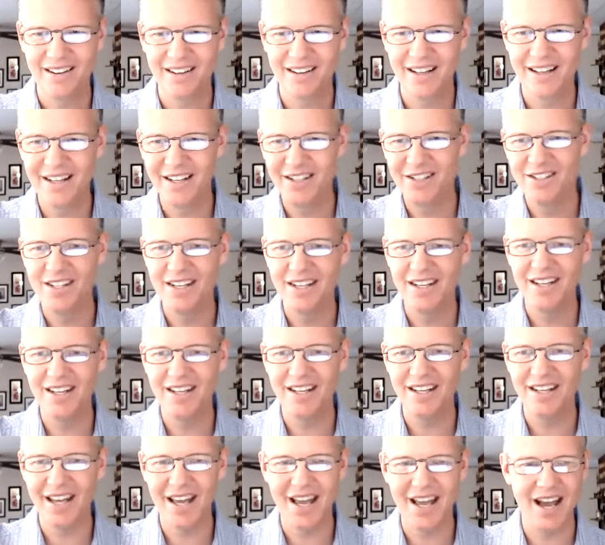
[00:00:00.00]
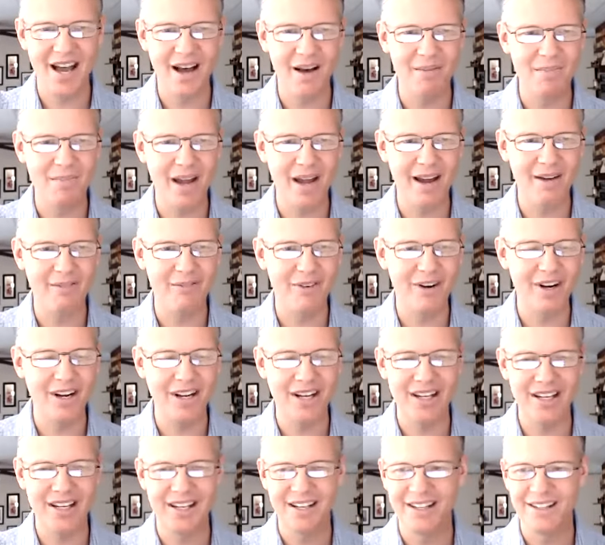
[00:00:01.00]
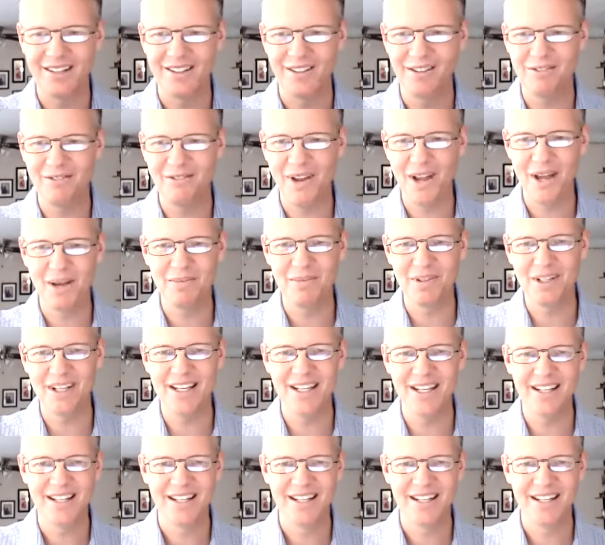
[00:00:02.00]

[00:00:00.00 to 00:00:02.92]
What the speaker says: Easy, yeah, Maverick, your family.